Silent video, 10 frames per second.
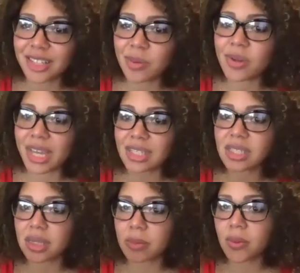They will get
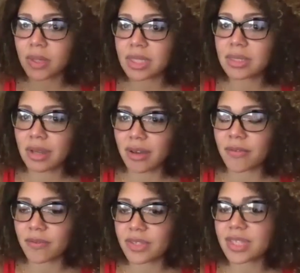to the point of
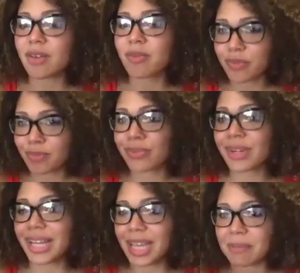
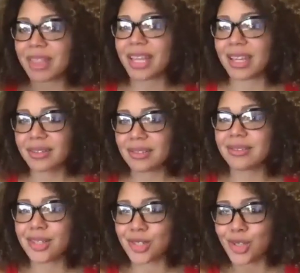self-proclaiming that
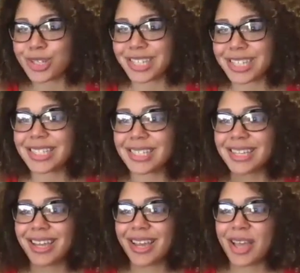they're socialist,
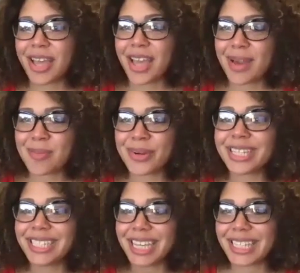but
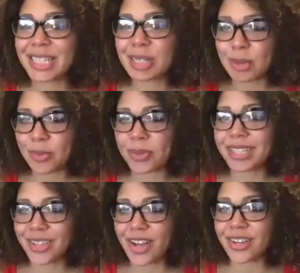it takes a little bit
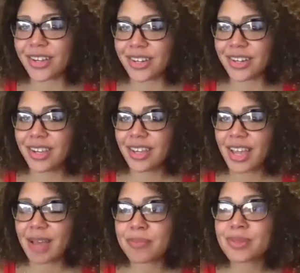longer
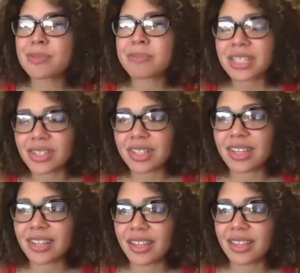
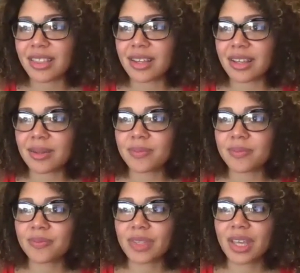especially in the
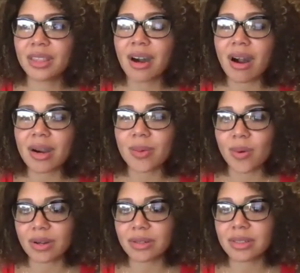in the art
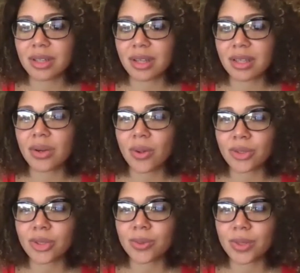world and in the
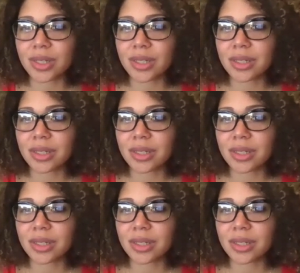culture work